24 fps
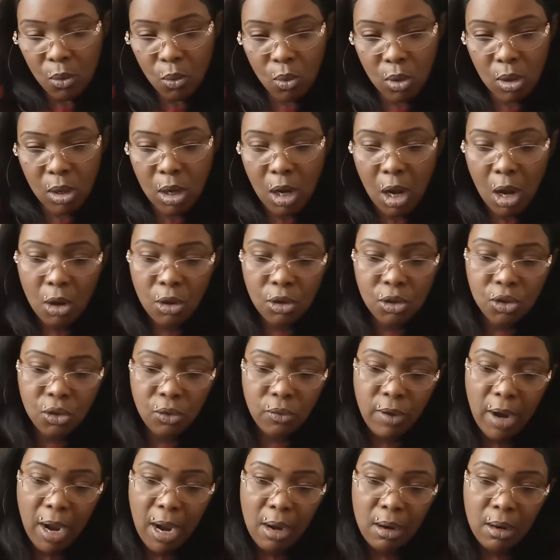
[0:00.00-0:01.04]
What goes
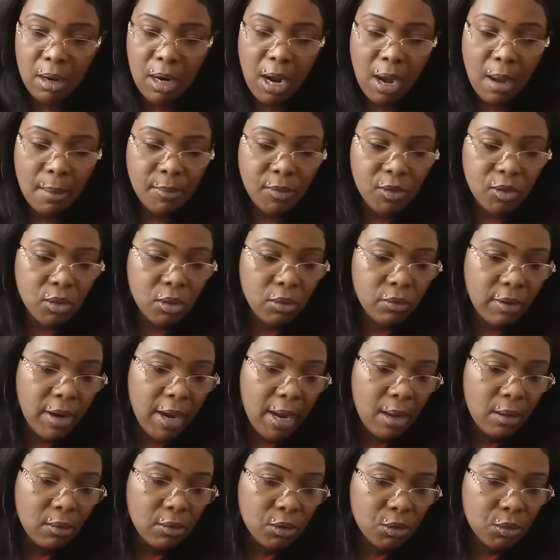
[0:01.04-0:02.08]
around comes
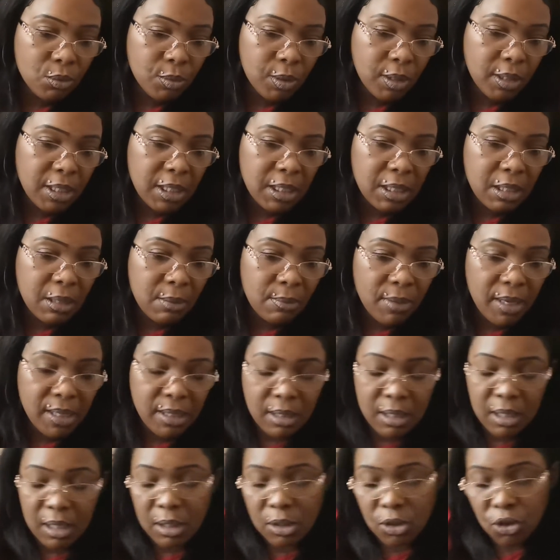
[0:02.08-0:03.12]
around. What is the
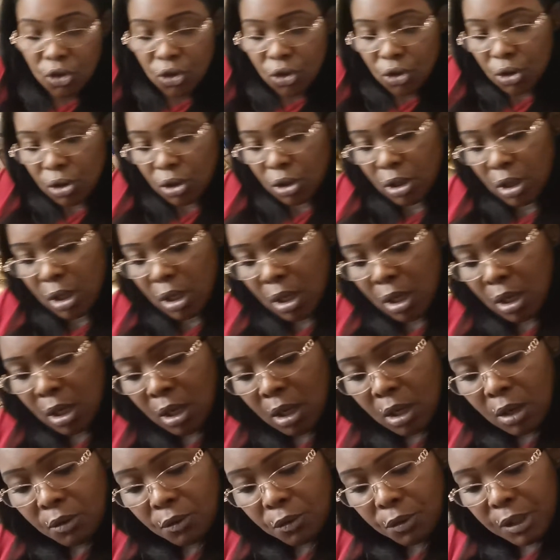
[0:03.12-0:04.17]
message
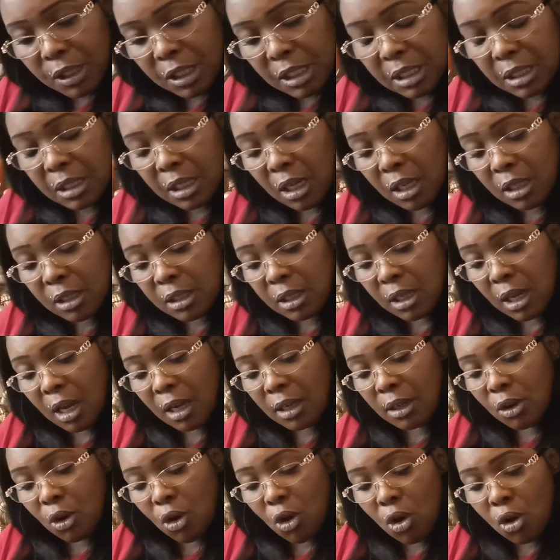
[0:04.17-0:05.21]
for the star
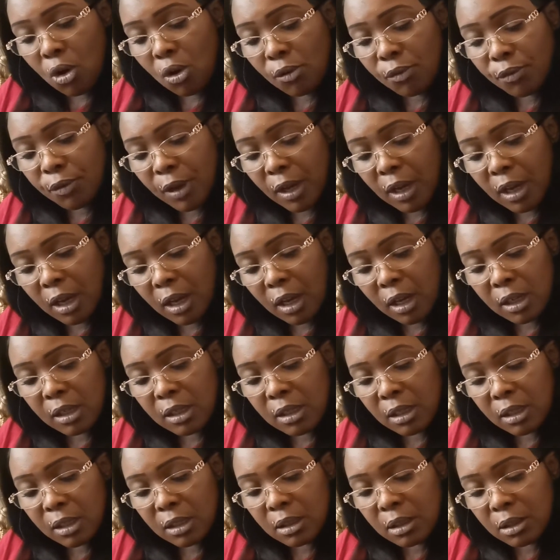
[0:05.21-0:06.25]
sign of
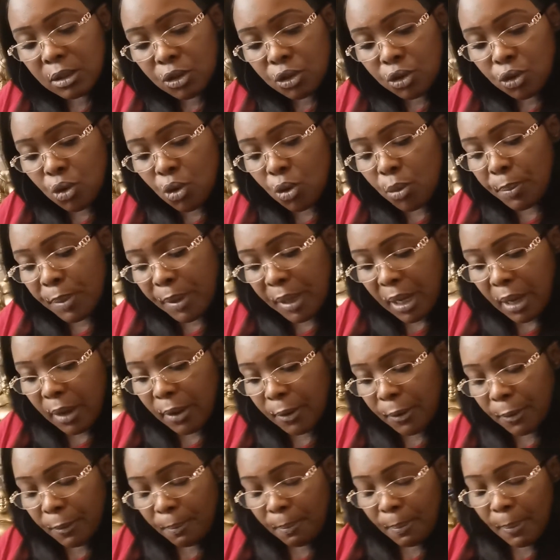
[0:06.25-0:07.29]

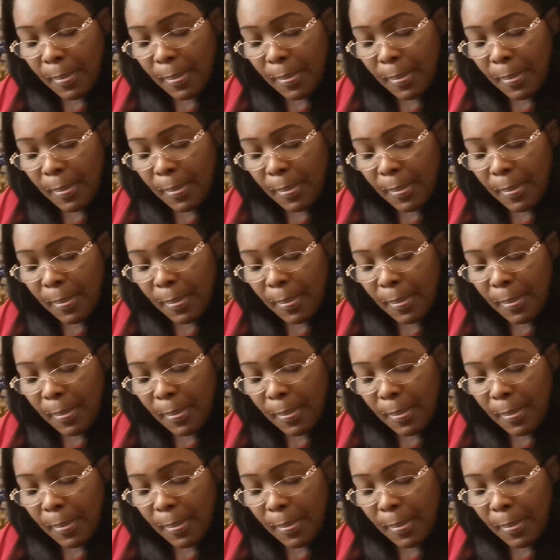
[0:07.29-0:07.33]
Scorpio?